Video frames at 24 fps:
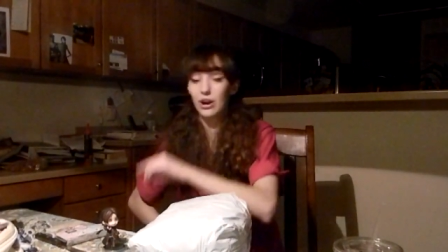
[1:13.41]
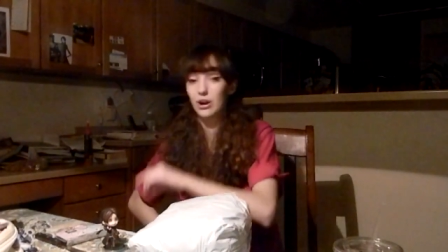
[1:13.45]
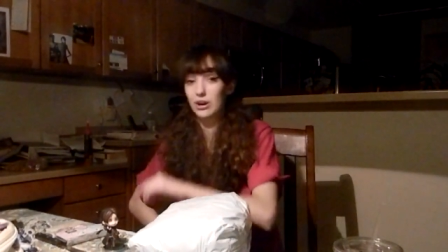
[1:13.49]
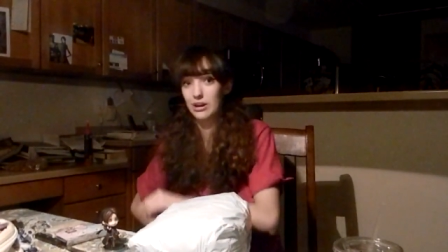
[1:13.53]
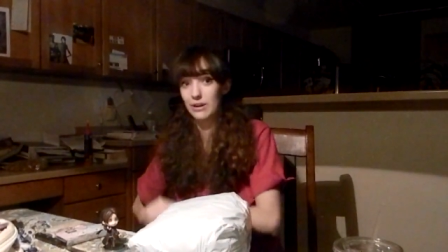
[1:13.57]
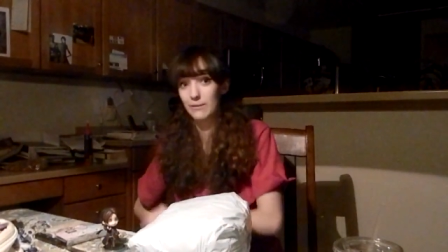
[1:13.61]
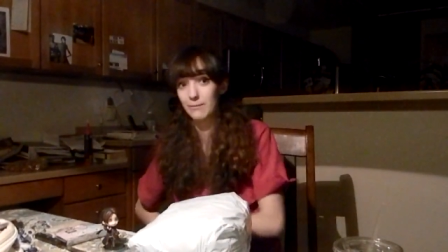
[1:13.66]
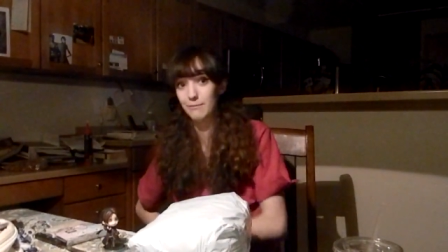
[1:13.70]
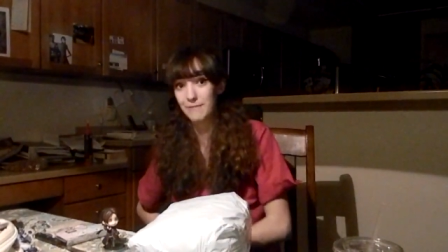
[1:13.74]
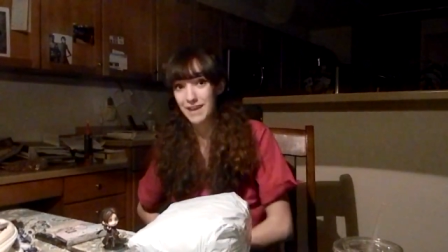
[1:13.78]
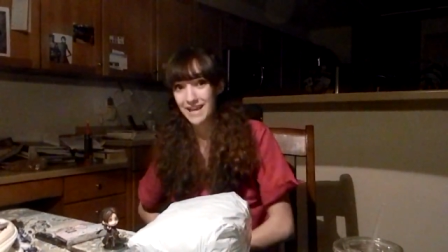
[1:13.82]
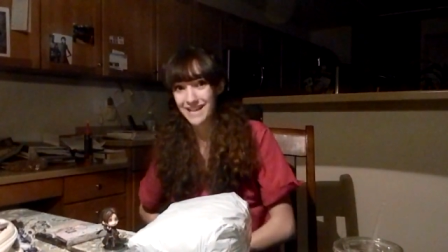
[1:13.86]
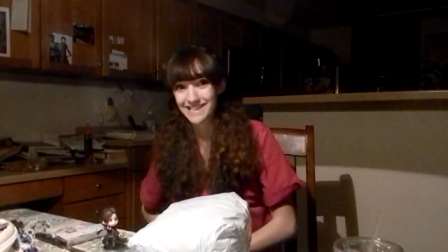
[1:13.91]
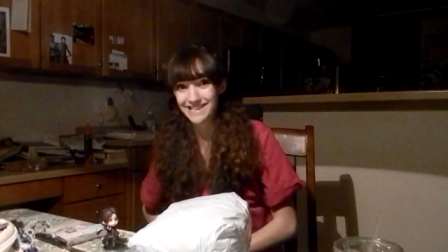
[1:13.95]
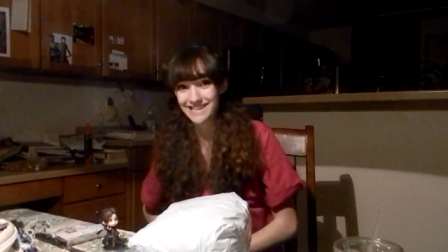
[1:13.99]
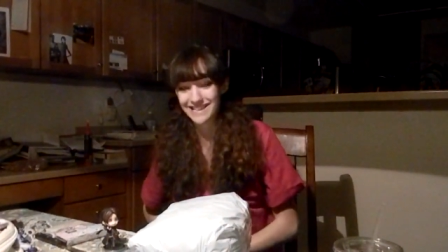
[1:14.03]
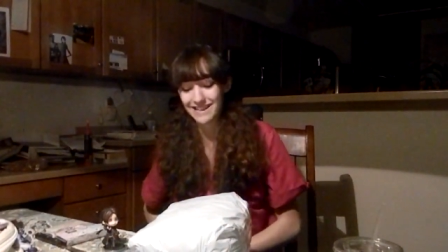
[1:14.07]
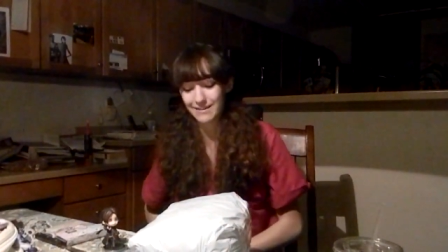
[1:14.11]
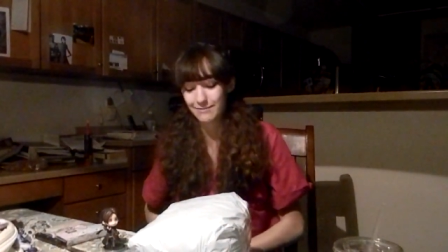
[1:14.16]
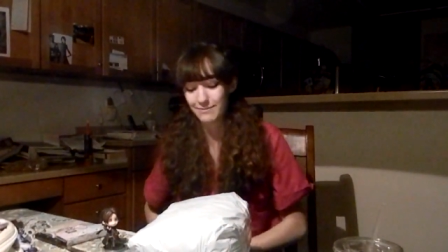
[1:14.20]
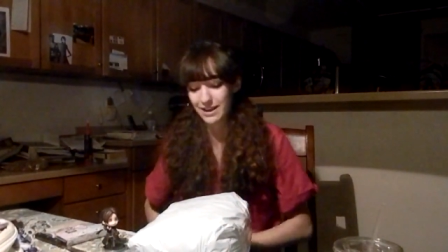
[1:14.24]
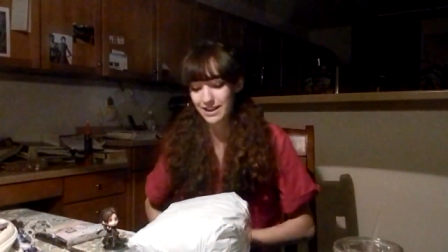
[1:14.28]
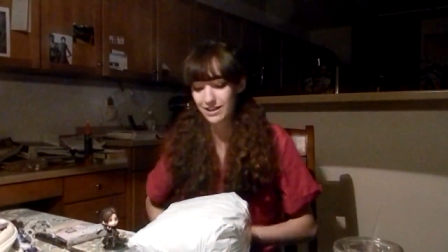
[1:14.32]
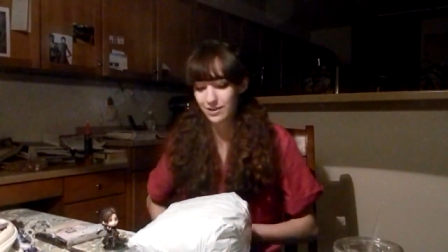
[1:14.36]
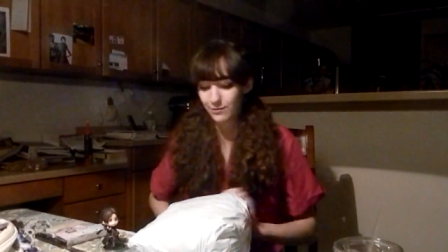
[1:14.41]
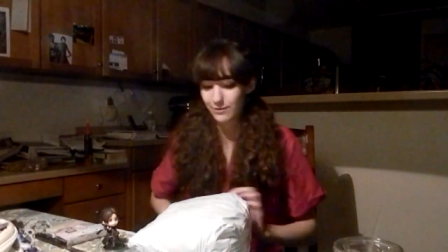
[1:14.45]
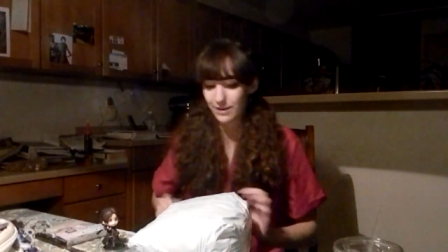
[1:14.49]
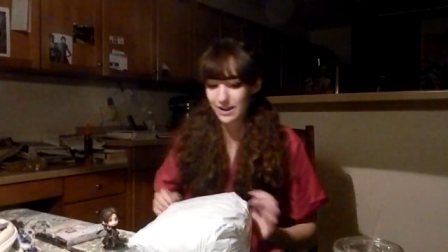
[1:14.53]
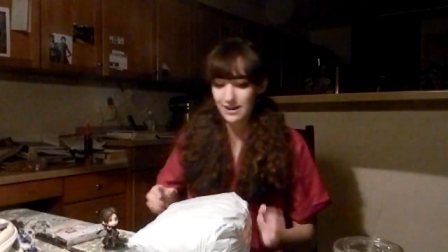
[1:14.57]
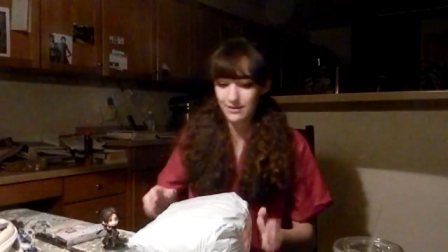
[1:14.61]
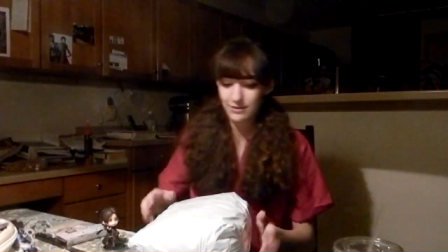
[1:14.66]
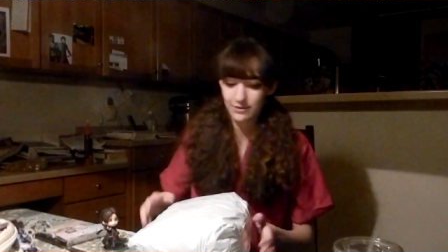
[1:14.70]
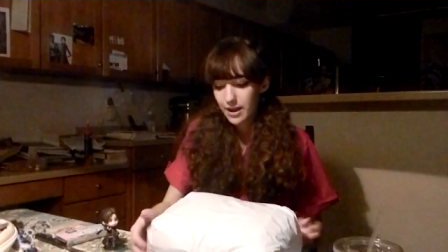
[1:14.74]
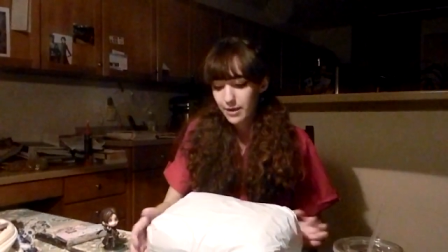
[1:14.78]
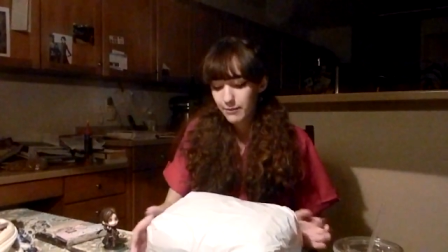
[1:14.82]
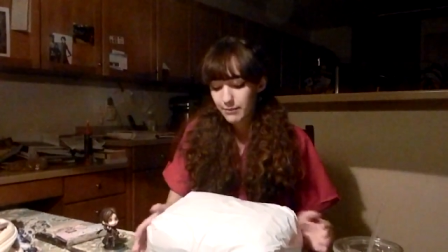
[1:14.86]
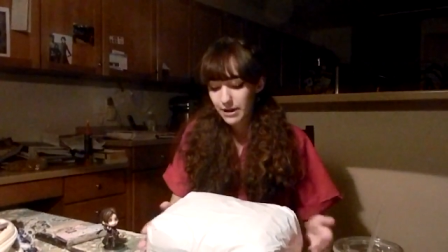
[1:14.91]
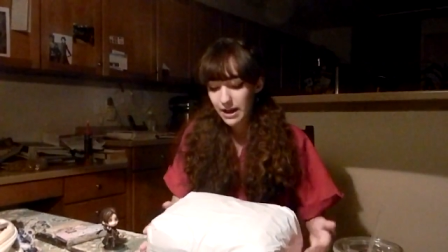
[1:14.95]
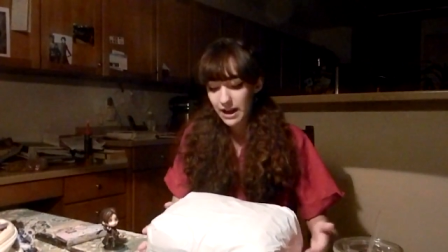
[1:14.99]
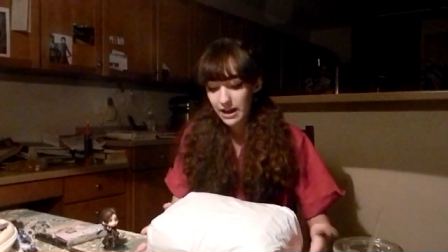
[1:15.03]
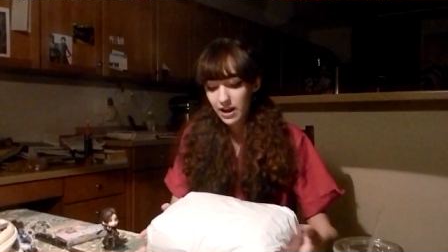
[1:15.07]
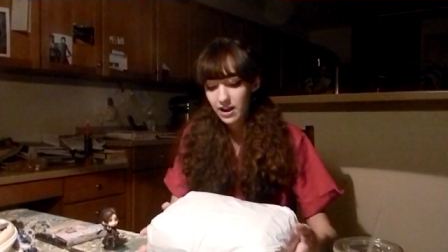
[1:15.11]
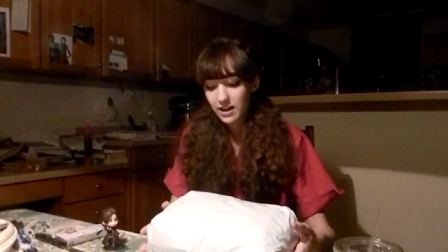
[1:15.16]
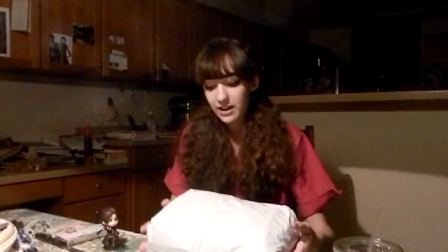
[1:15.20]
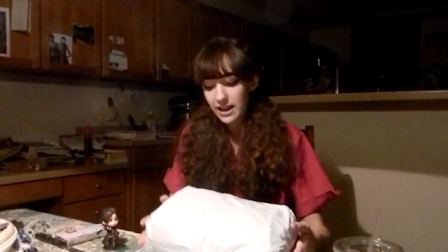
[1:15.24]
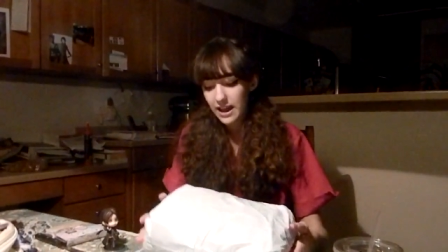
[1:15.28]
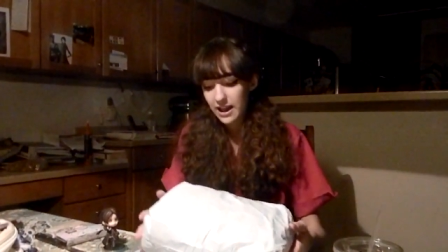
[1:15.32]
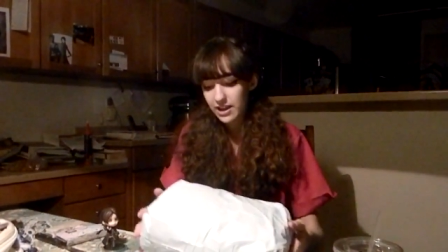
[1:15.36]
are amazing, by the way. But I
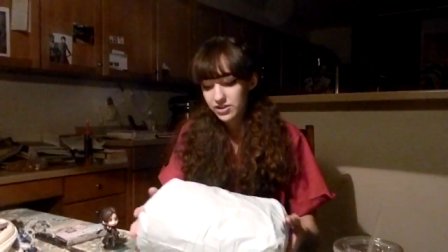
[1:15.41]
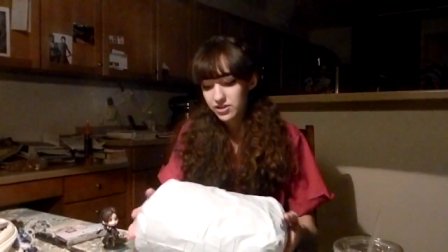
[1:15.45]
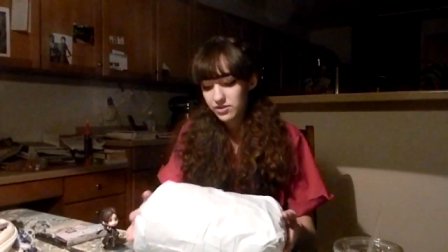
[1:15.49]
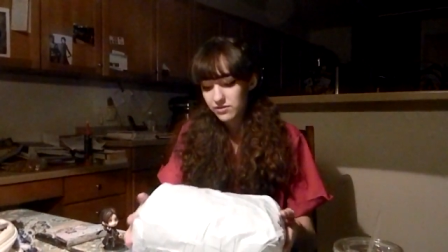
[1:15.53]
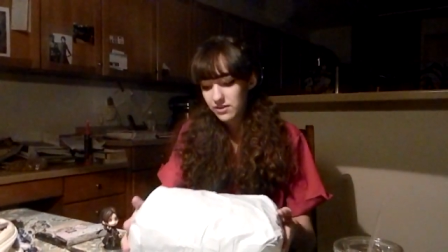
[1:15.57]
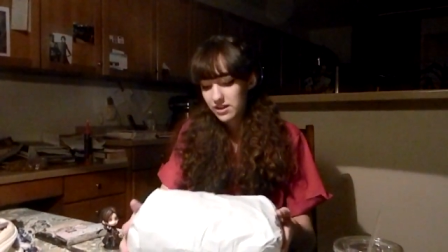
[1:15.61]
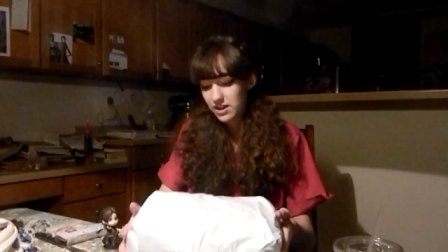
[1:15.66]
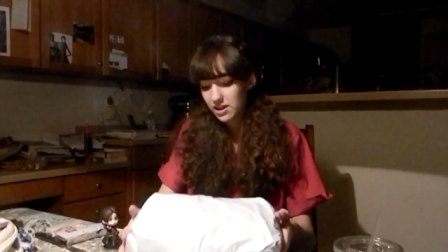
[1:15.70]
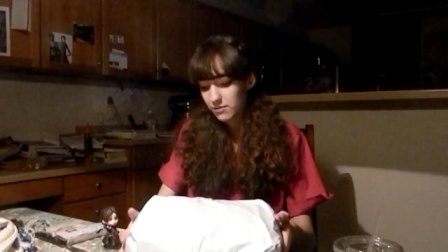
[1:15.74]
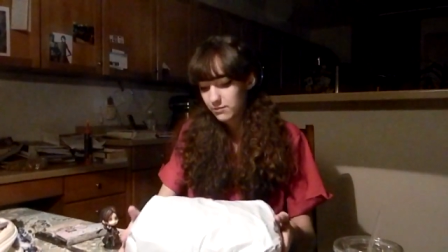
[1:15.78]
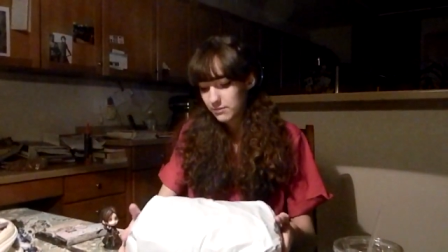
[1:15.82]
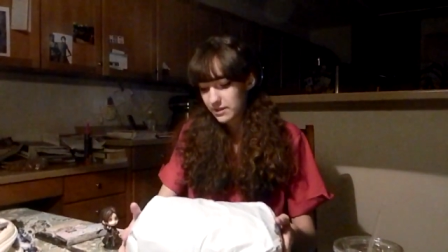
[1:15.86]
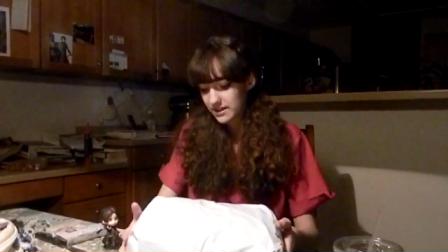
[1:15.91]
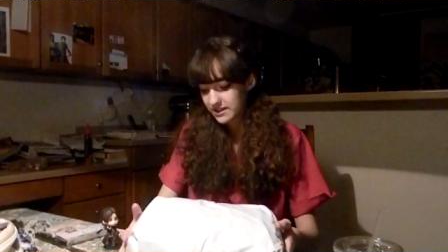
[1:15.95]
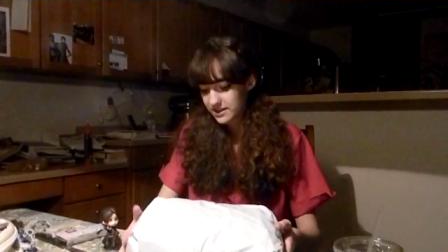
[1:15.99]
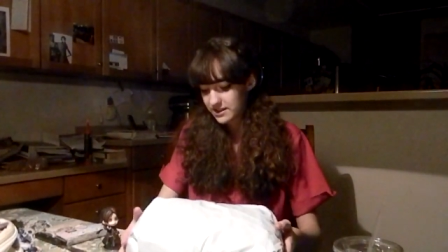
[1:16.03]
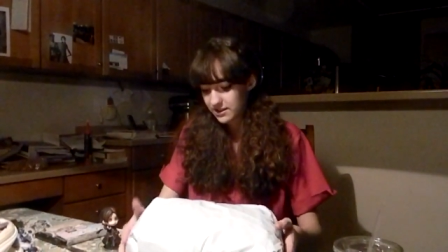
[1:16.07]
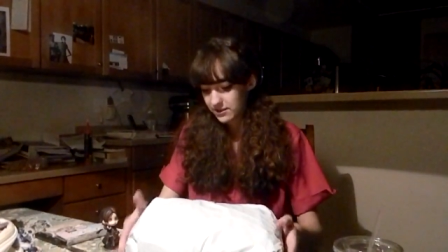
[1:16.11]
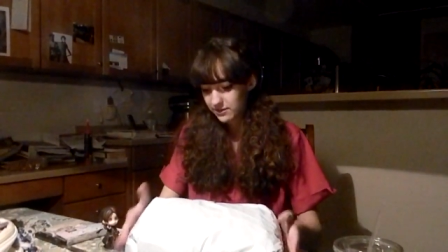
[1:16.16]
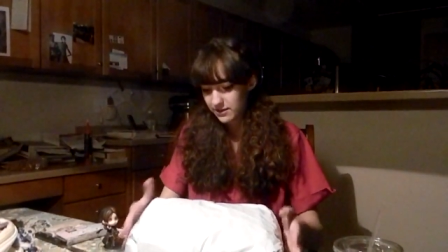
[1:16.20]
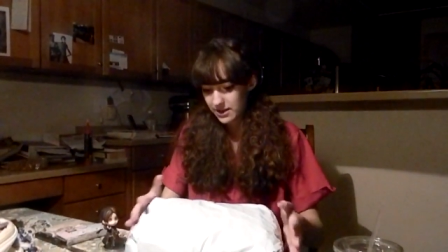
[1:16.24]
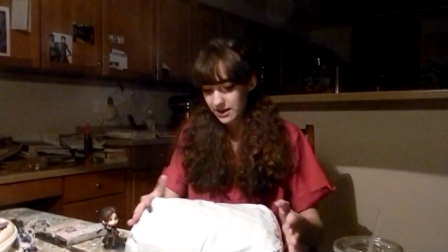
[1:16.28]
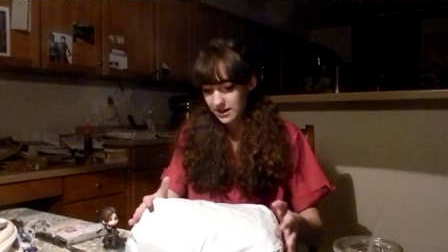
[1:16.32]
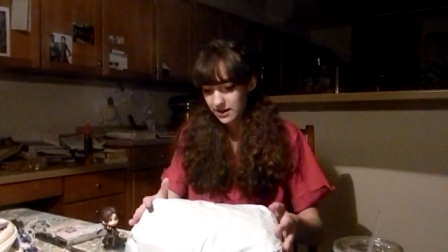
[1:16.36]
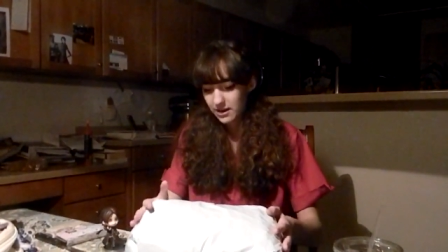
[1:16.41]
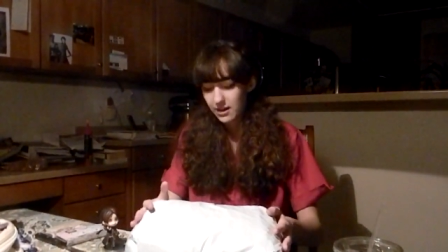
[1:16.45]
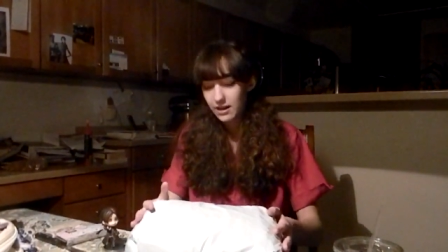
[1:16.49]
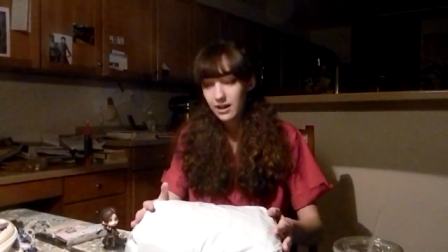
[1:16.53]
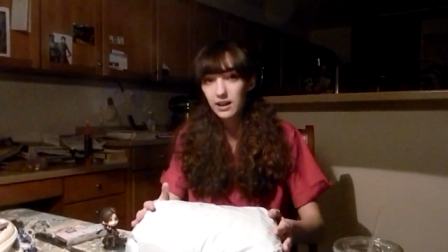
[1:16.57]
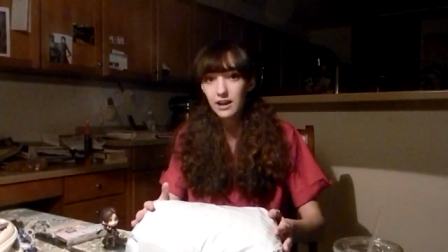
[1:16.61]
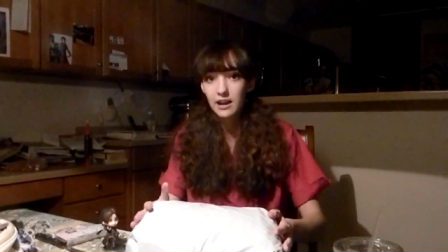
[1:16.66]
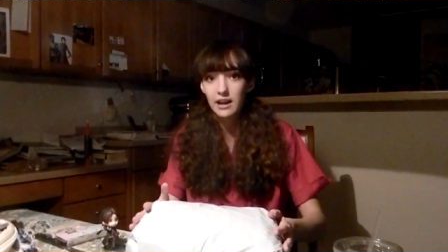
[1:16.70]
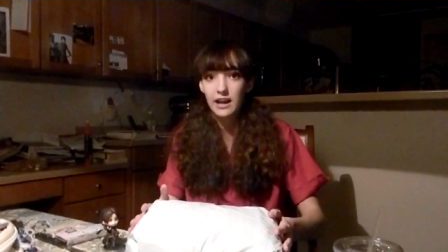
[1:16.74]
got Kashuu Kiyomitsu here.